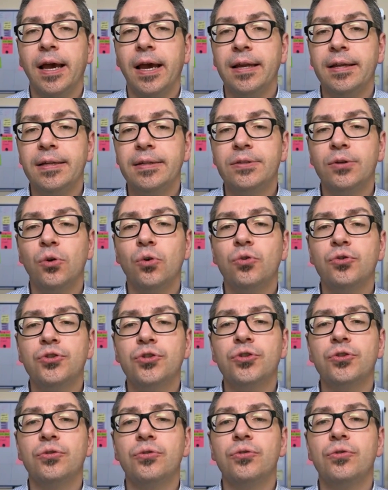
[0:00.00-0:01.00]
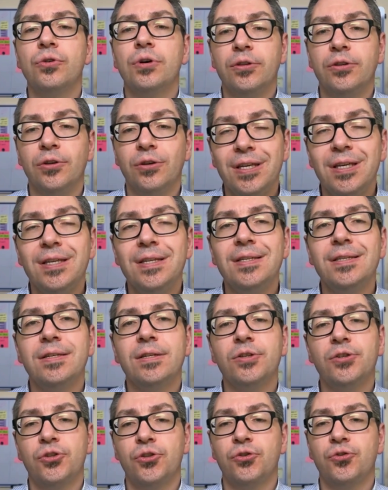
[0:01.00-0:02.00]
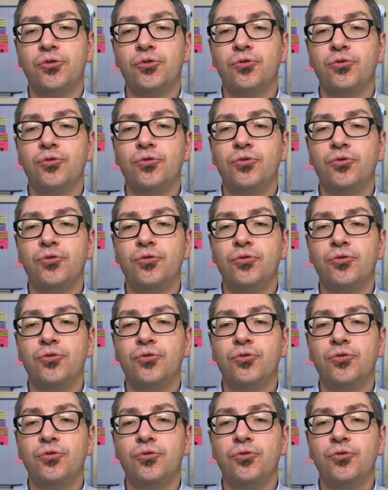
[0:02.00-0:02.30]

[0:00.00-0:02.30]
And it's also the easiest